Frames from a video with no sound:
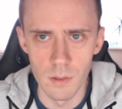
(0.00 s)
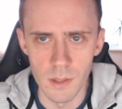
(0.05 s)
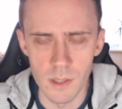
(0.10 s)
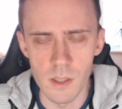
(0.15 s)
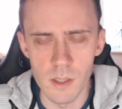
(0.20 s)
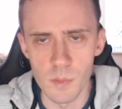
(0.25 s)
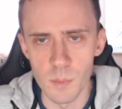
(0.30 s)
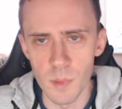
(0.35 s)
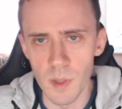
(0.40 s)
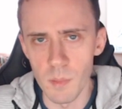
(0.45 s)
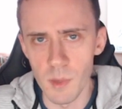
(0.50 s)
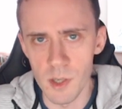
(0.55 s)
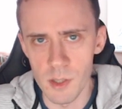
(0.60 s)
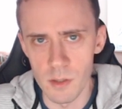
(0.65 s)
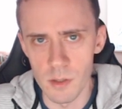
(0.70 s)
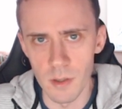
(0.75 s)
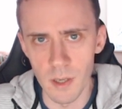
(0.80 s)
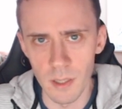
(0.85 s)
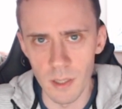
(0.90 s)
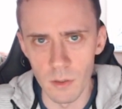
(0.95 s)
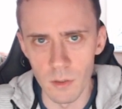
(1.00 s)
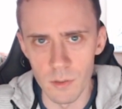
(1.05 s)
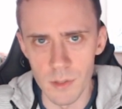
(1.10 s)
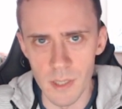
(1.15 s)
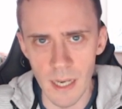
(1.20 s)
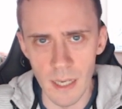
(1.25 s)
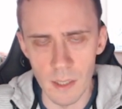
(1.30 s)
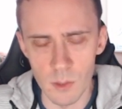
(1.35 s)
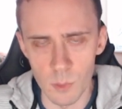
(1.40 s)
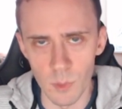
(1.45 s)
This is pretty much the regular
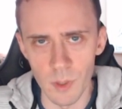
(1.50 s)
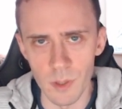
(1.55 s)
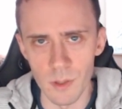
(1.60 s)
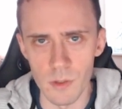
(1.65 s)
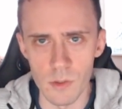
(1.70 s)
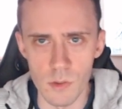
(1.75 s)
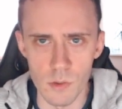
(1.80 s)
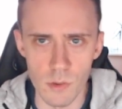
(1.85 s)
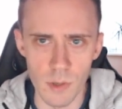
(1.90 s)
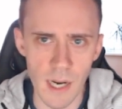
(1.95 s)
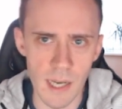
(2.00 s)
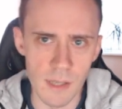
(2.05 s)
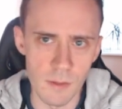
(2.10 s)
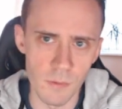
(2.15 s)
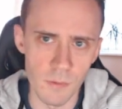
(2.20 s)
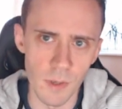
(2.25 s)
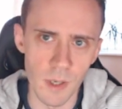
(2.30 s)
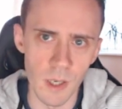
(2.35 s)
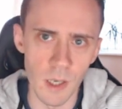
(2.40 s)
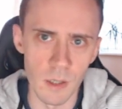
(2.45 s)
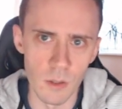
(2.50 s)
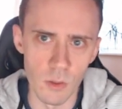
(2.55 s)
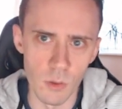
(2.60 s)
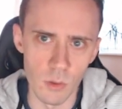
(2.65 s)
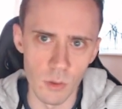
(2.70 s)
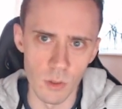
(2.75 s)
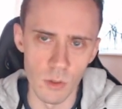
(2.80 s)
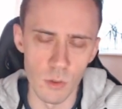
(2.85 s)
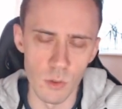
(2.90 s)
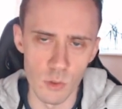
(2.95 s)
DEX where you can transfer and you
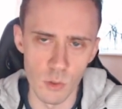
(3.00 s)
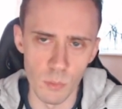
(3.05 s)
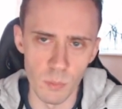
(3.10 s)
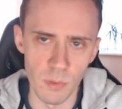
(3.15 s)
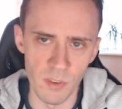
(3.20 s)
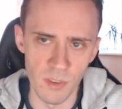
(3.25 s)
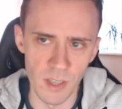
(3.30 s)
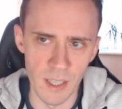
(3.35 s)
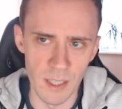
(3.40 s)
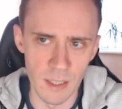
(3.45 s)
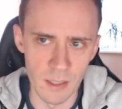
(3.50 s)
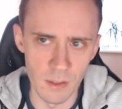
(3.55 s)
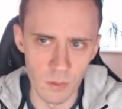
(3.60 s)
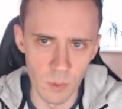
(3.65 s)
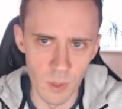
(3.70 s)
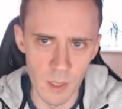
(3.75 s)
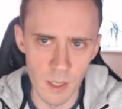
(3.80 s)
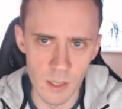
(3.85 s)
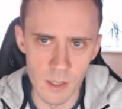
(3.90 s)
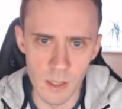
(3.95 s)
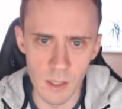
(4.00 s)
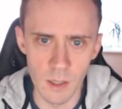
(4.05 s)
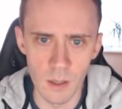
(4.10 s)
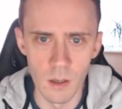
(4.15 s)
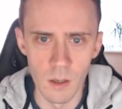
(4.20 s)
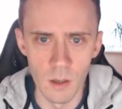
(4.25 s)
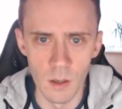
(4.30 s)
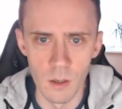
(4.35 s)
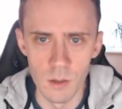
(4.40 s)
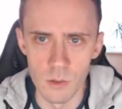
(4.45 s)
can also provide liquidity.
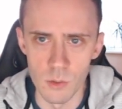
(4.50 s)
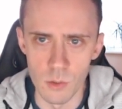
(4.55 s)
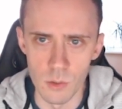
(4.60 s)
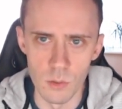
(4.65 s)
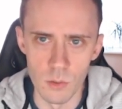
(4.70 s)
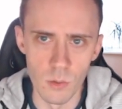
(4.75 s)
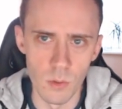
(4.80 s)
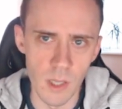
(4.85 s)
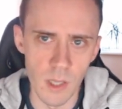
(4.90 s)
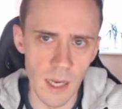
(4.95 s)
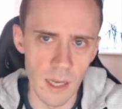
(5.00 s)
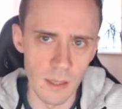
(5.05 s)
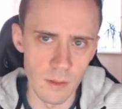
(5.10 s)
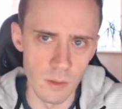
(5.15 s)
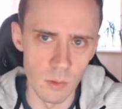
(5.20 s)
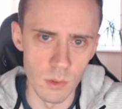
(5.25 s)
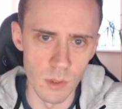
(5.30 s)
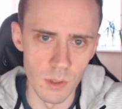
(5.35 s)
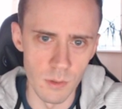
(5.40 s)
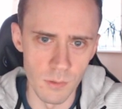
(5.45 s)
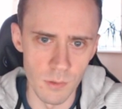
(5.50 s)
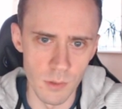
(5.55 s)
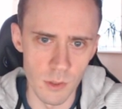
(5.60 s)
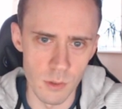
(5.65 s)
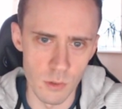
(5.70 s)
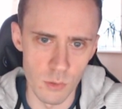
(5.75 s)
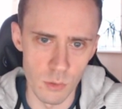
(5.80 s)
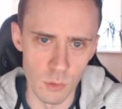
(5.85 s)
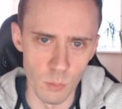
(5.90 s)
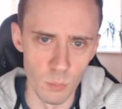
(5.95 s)
To do that, you need
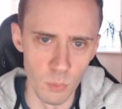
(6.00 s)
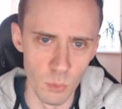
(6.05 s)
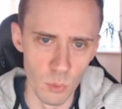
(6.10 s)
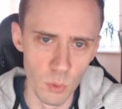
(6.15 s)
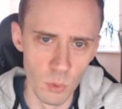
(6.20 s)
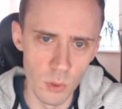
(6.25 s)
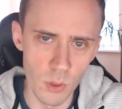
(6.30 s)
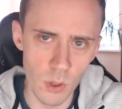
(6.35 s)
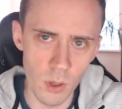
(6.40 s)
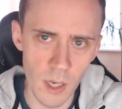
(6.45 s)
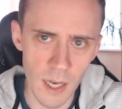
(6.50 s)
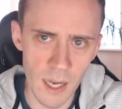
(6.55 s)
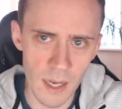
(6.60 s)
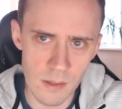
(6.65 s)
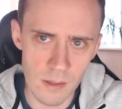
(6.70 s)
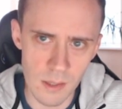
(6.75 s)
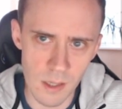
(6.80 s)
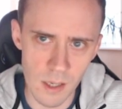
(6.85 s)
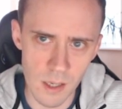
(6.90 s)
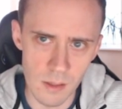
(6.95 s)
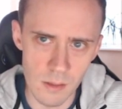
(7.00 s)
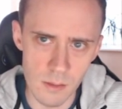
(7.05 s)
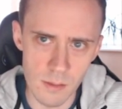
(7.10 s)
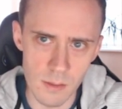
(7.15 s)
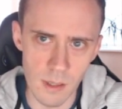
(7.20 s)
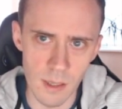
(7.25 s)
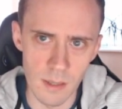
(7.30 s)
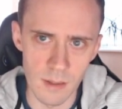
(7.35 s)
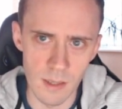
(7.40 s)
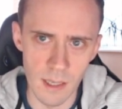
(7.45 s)
first to pool your
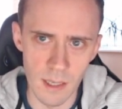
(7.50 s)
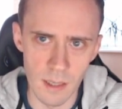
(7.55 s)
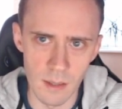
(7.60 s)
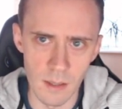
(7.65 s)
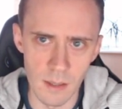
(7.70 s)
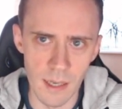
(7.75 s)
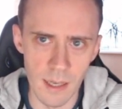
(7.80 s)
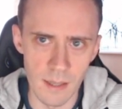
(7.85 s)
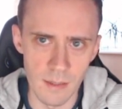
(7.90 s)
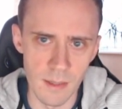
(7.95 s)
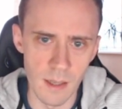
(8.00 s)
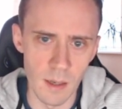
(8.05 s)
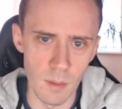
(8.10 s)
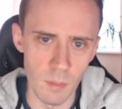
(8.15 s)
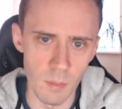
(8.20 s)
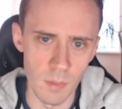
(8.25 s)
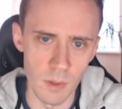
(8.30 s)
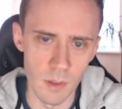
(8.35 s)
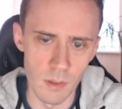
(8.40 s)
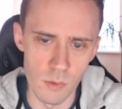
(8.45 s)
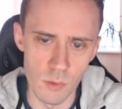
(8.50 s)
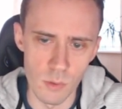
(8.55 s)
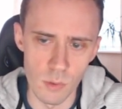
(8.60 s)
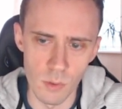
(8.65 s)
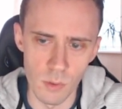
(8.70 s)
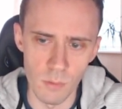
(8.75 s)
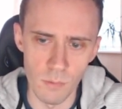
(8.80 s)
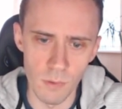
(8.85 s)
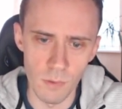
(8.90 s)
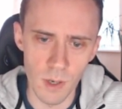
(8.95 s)
assets and then add them into
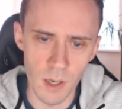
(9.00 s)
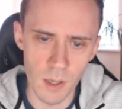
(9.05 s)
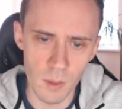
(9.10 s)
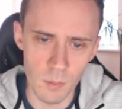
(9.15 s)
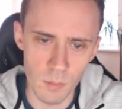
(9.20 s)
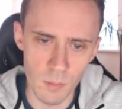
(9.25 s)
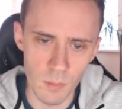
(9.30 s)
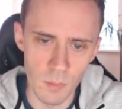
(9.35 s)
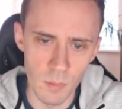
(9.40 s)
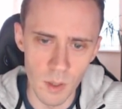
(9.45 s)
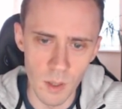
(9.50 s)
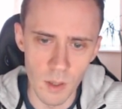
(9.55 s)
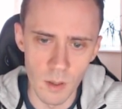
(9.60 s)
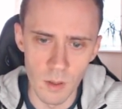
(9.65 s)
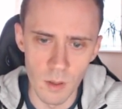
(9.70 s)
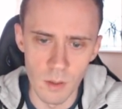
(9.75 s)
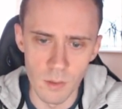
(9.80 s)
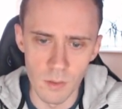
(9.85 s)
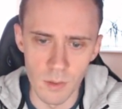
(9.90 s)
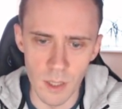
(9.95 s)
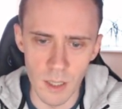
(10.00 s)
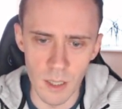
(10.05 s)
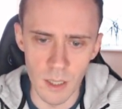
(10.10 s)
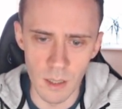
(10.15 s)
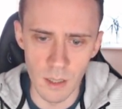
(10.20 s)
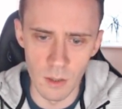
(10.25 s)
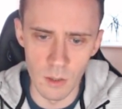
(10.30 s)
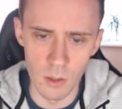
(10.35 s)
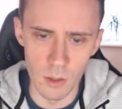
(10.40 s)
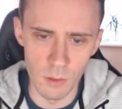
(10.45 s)
your farm. There are
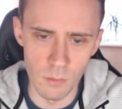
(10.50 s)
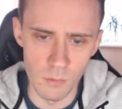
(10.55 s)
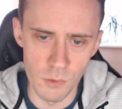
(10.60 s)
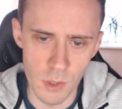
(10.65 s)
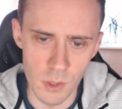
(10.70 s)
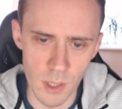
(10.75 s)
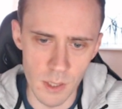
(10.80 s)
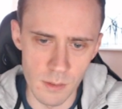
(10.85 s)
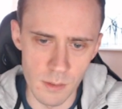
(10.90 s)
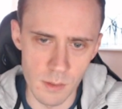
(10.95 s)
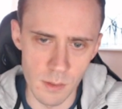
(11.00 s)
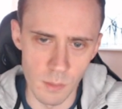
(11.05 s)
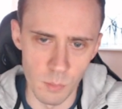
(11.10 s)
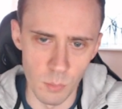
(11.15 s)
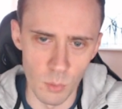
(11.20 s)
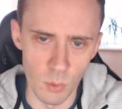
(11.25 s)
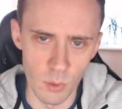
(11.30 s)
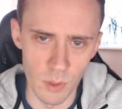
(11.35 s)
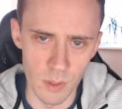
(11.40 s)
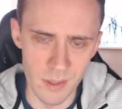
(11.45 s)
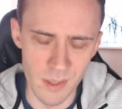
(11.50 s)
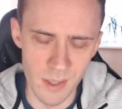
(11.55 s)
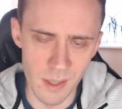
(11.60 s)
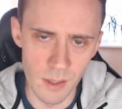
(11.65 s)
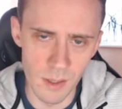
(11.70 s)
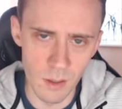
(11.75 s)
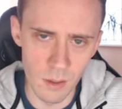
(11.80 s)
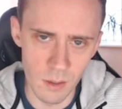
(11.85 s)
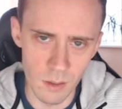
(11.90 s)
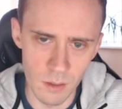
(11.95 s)
a lot of chains supported
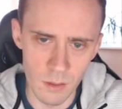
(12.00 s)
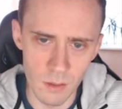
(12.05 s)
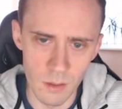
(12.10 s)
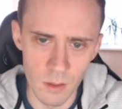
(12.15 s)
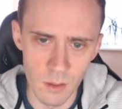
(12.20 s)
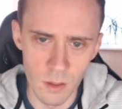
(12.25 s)
here.